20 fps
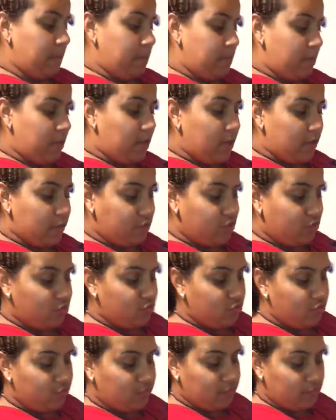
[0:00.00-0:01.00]
Because your
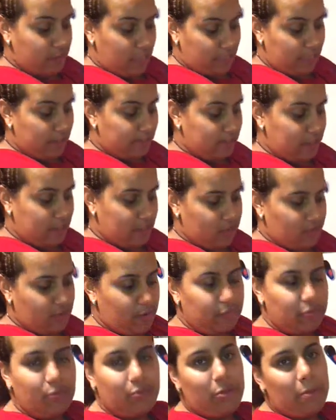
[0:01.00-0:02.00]
juices, like I said,
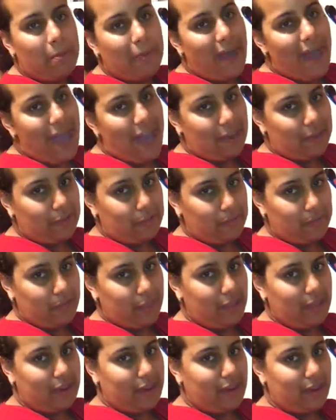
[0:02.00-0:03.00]
drip through the bottom,
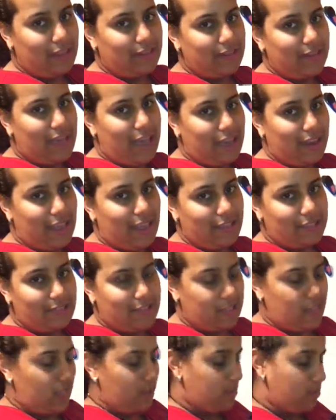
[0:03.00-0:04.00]
and then it's not as
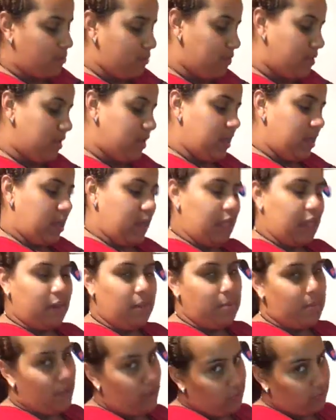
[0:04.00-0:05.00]
stable. And
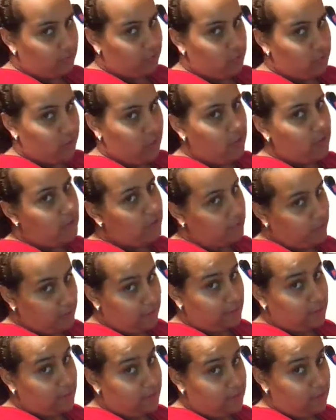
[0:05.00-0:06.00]
it burns quicker because it
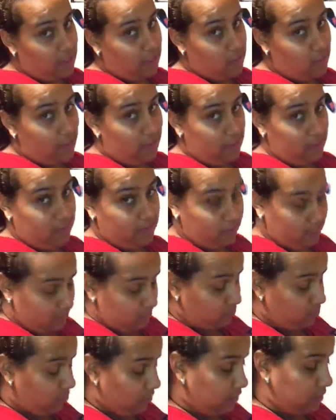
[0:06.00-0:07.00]
doesn't stay wet
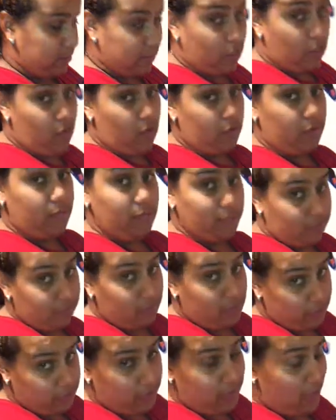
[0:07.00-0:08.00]
as long,
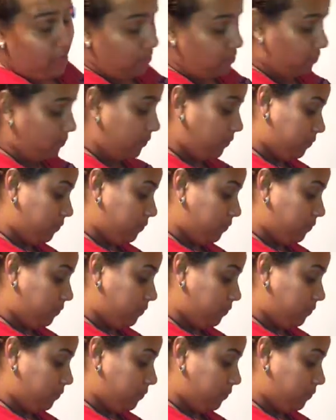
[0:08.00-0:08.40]
your tobacco.